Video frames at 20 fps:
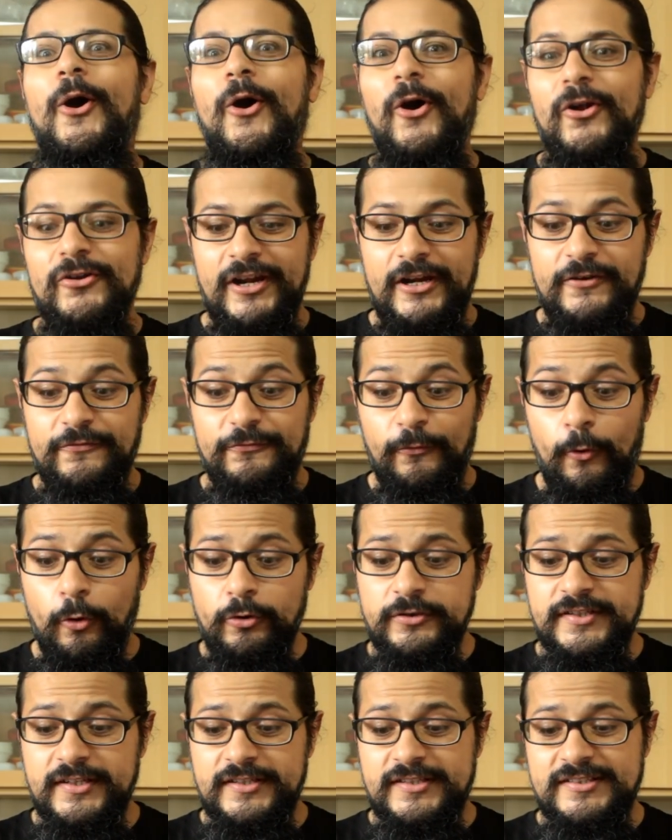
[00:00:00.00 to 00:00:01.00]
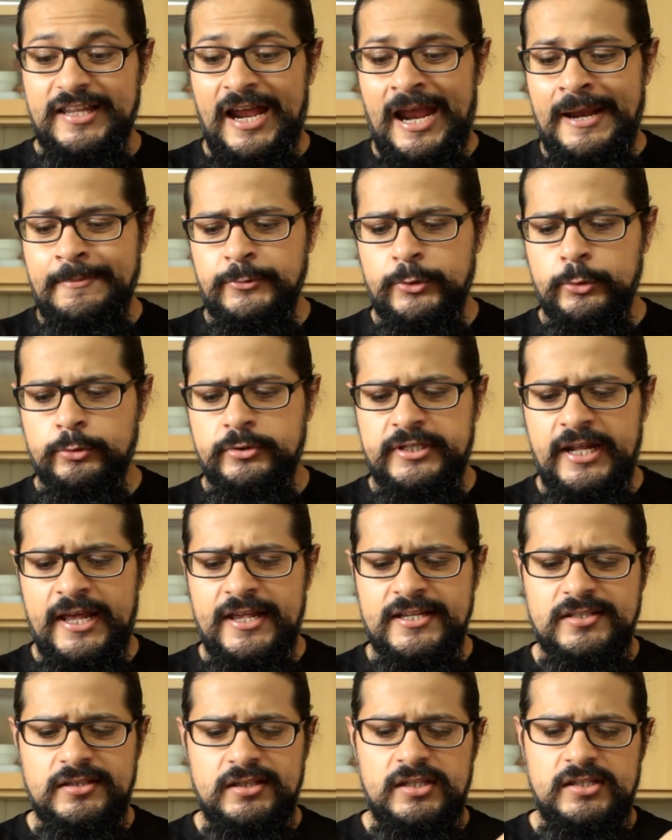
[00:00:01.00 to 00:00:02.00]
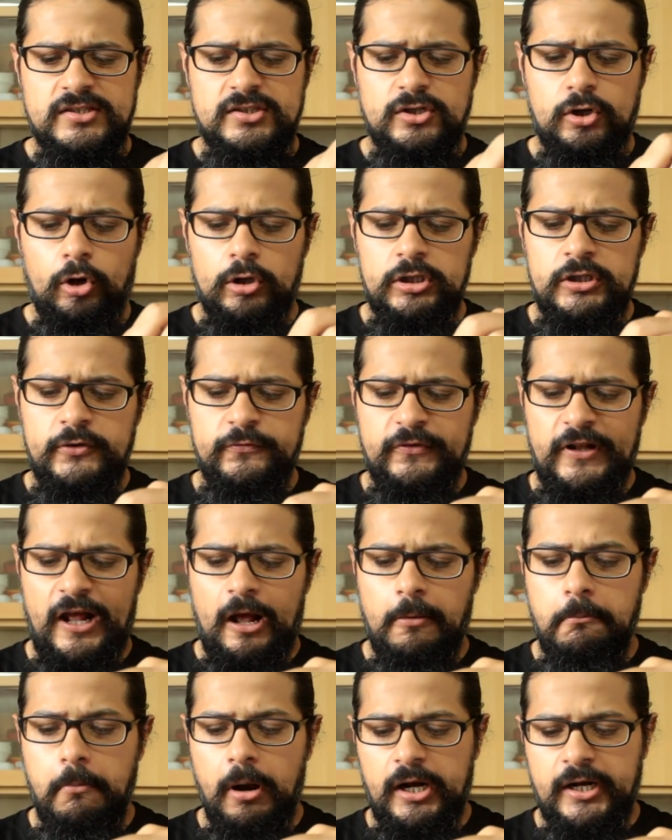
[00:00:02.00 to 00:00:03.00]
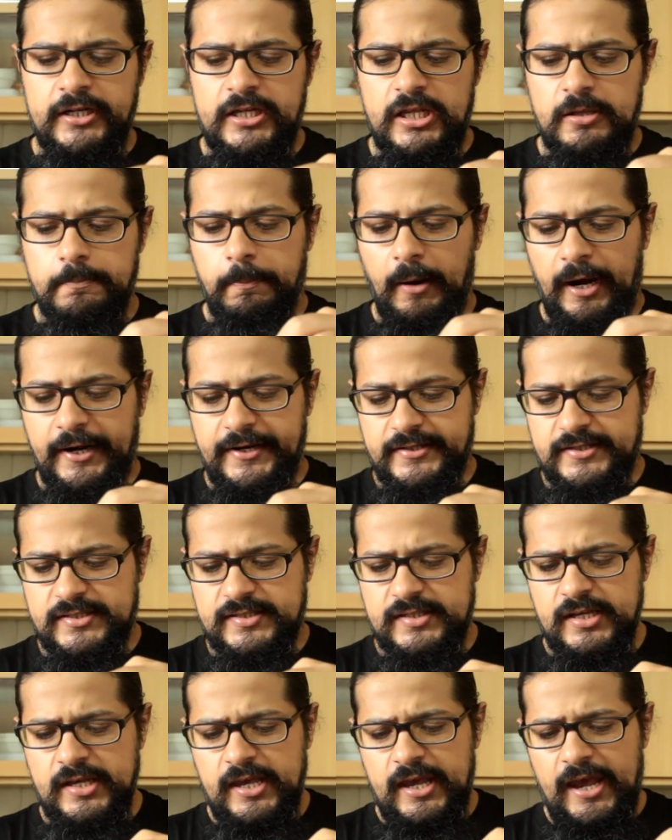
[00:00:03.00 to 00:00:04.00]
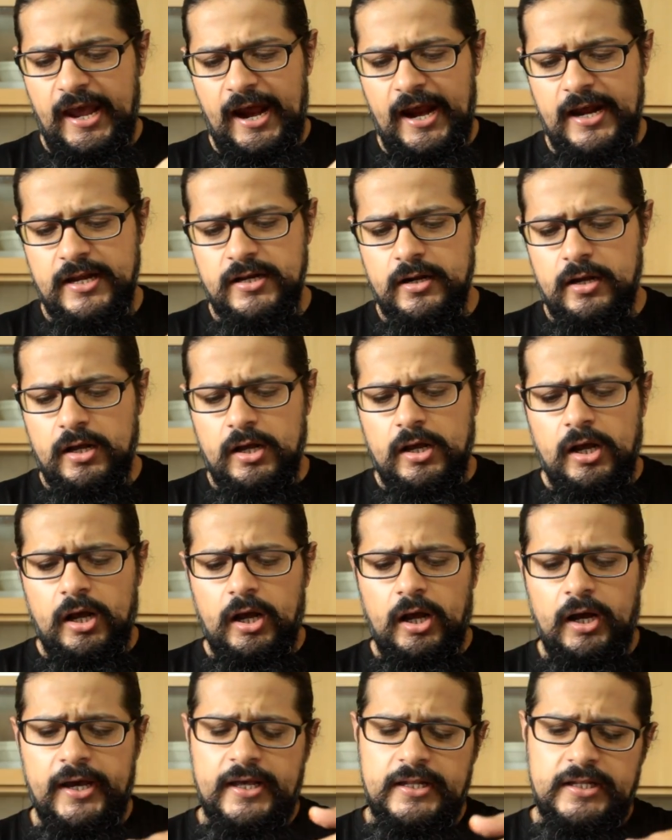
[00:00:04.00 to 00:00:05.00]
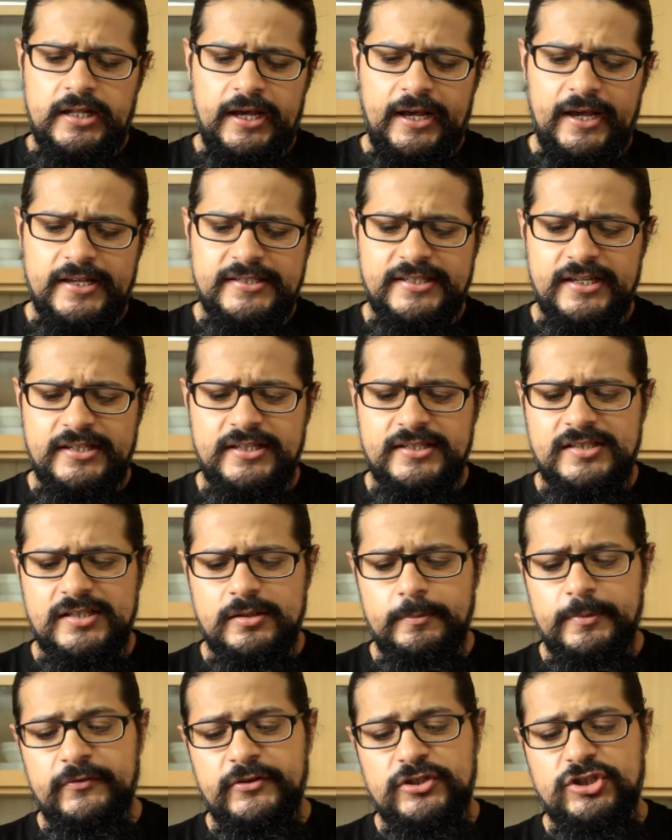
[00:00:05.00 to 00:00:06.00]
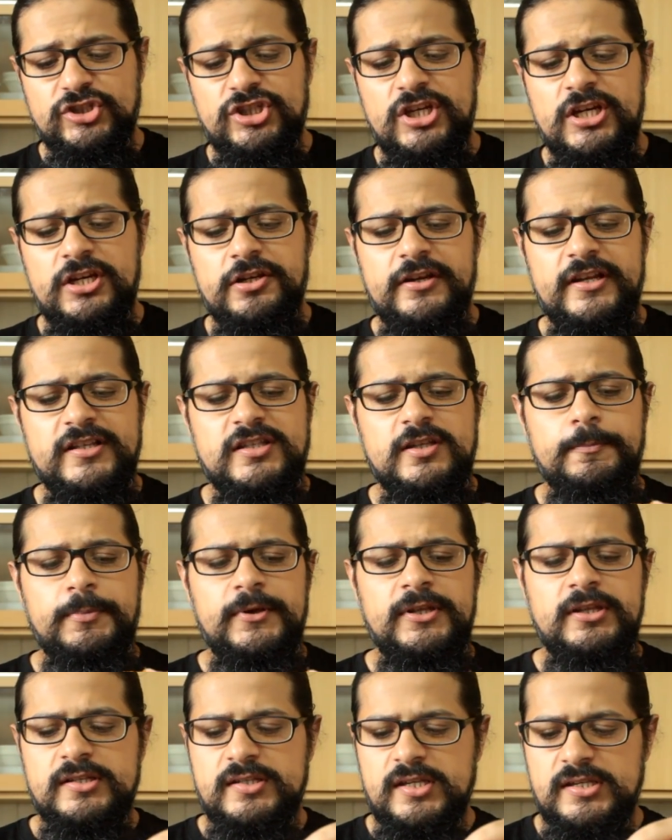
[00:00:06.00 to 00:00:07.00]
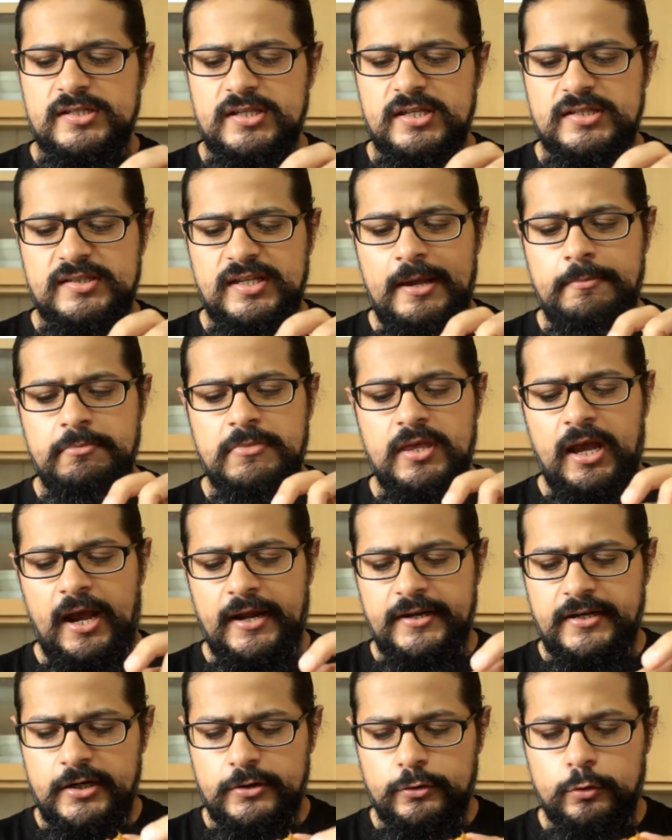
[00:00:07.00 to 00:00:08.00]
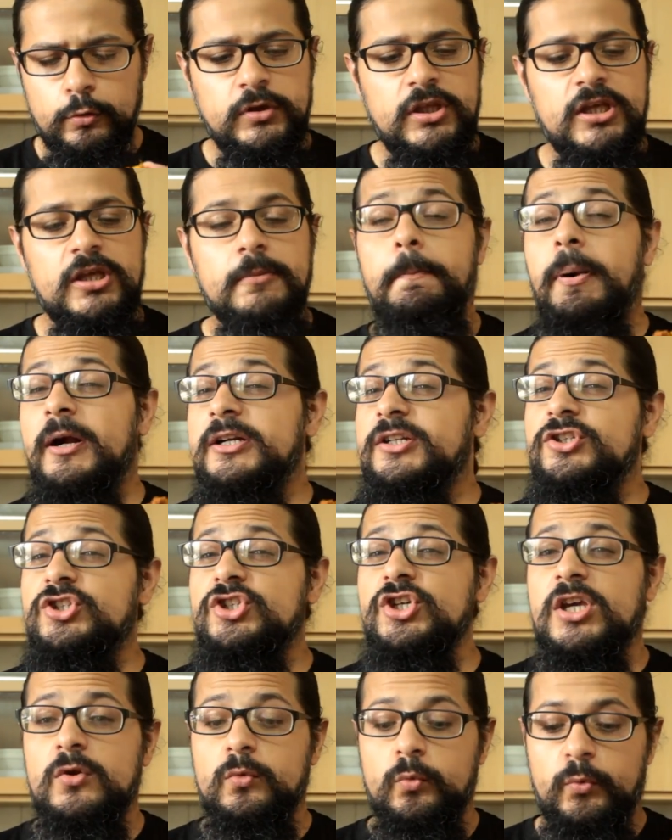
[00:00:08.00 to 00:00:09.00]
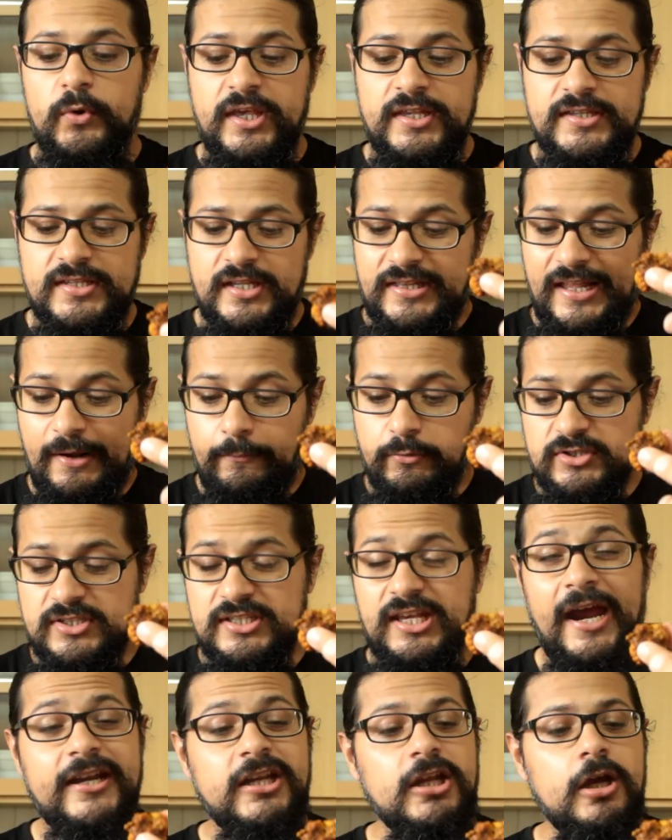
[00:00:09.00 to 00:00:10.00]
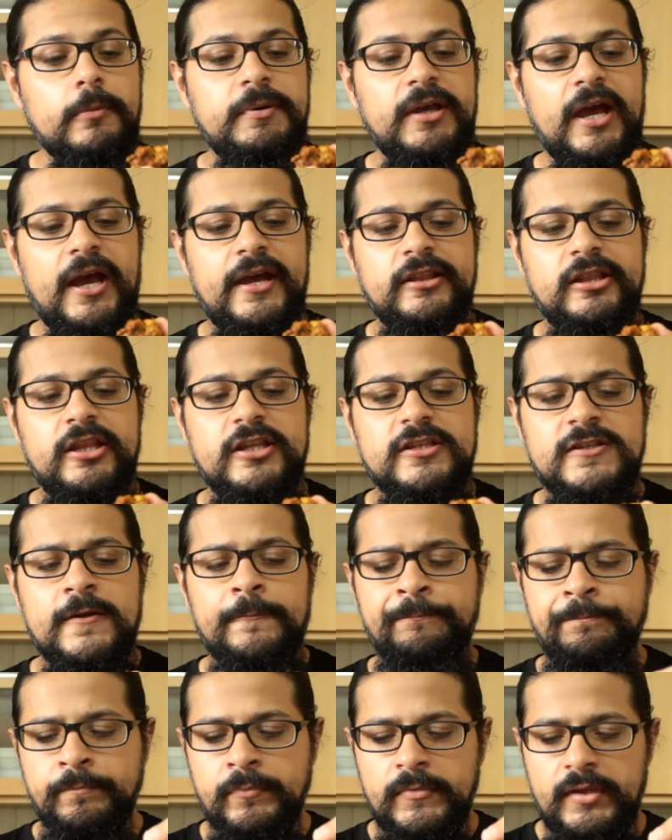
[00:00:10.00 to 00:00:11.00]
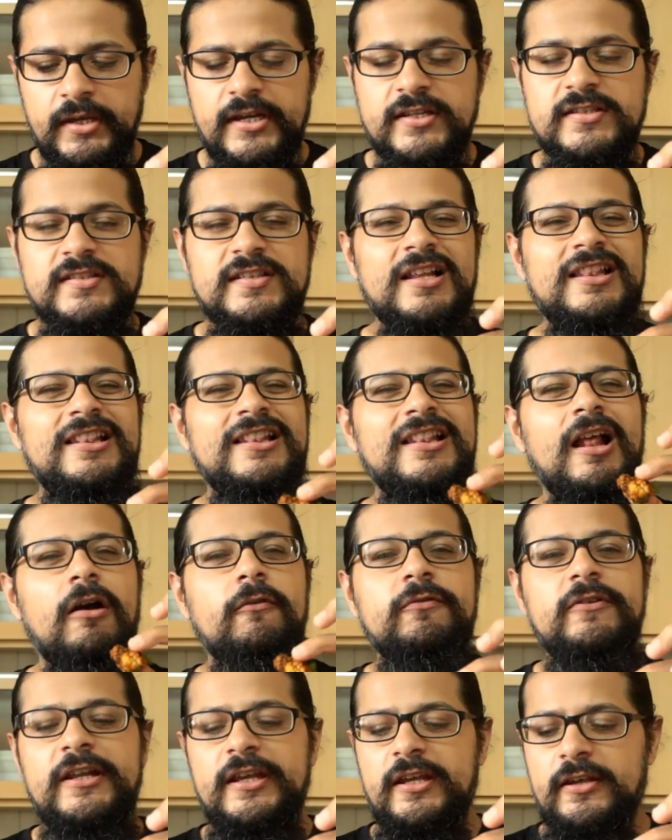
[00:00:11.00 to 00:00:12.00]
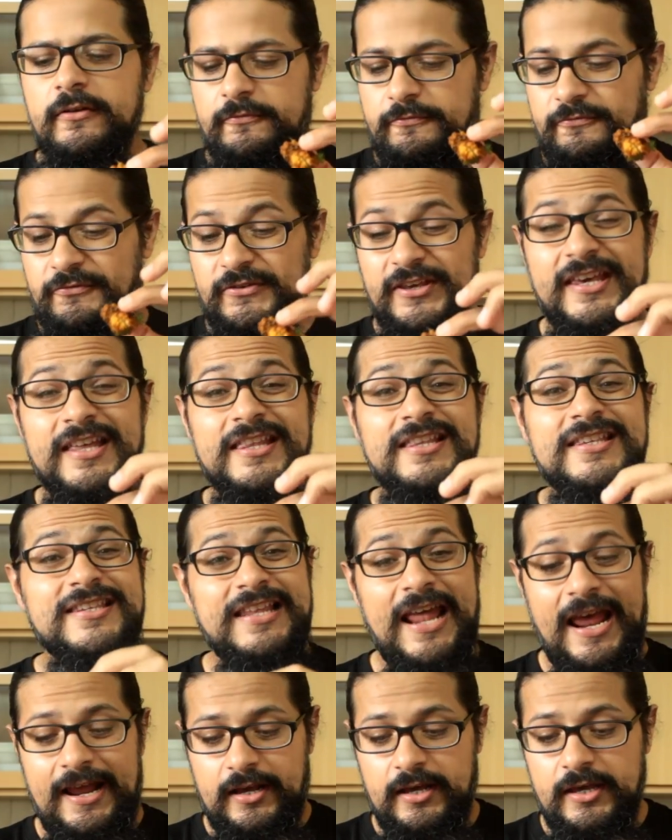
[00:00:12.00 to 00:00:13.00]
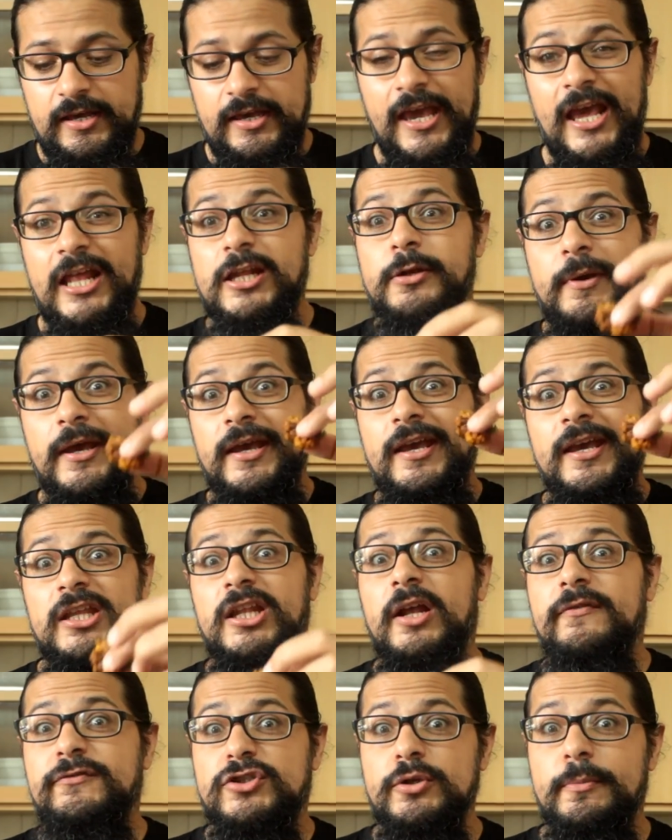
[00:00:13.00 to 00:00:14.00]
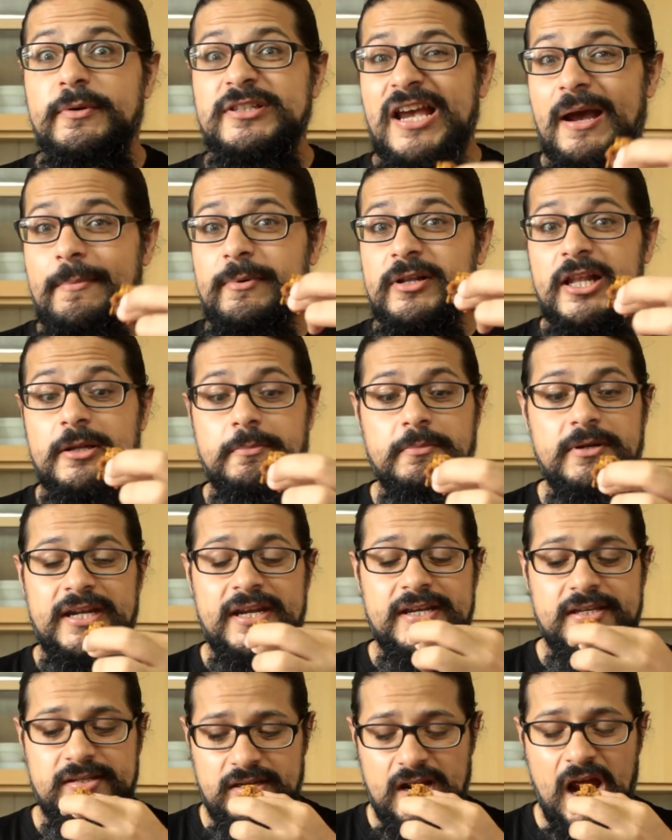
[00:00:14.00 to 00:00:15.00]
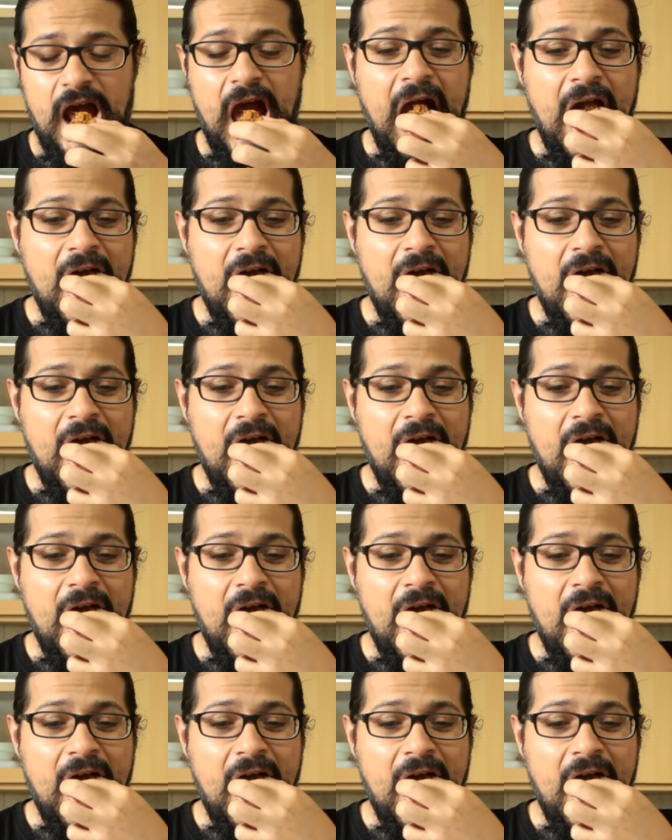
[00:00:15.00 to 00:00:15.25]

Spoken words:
Alright folks, it's time to taste these cauliflower makhani bites. And again, like I said, this is a bit of a cheat recipe. This is the same thing I did to the butter chicken wings, and that was the idea behind this. It's a lovely vegan snack. Anyway, enough jibber jabber, let me taste.